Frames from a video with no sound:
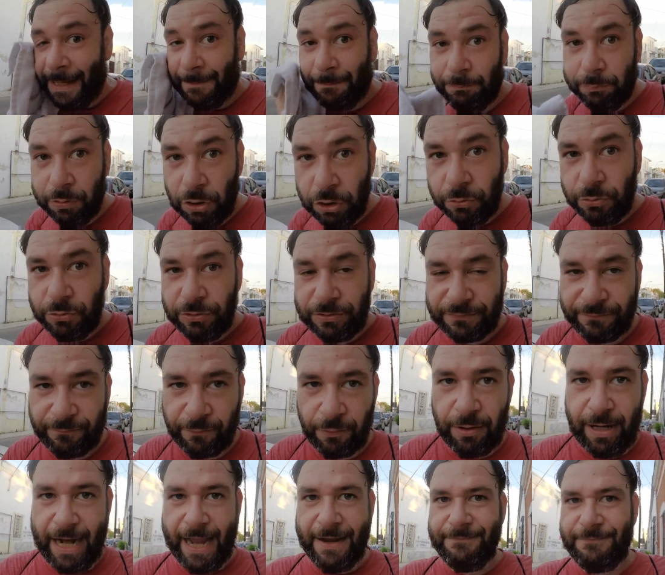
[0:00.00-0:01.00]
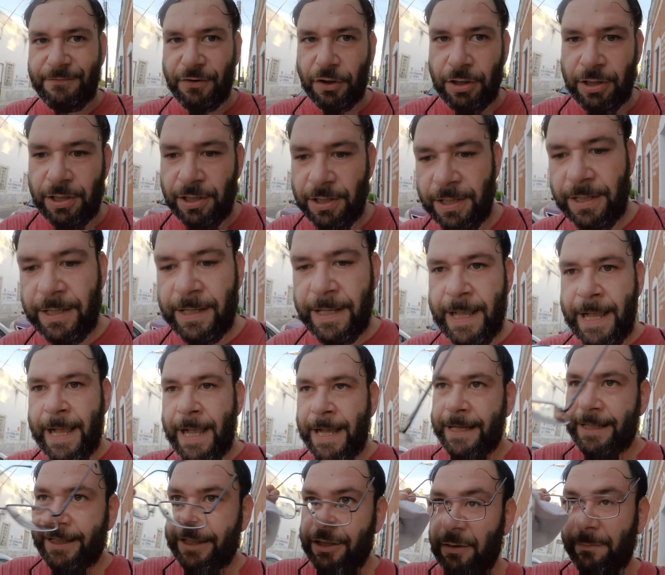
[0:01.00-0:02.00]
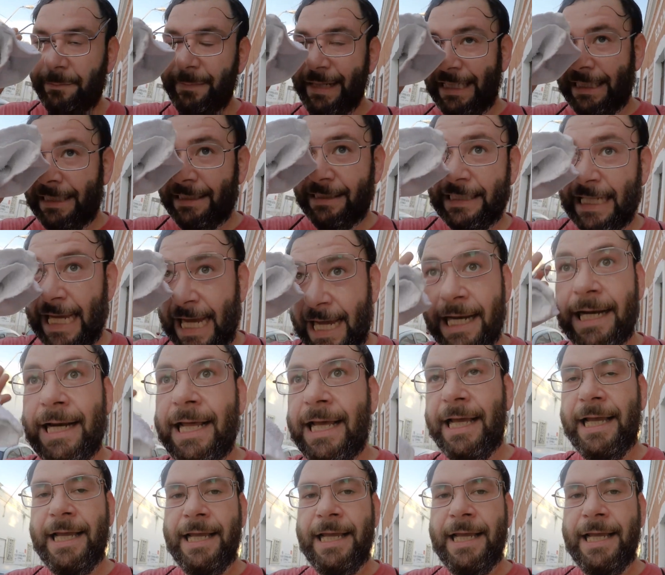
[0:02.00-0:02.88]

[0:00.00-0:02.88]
that blues forever you know meaning that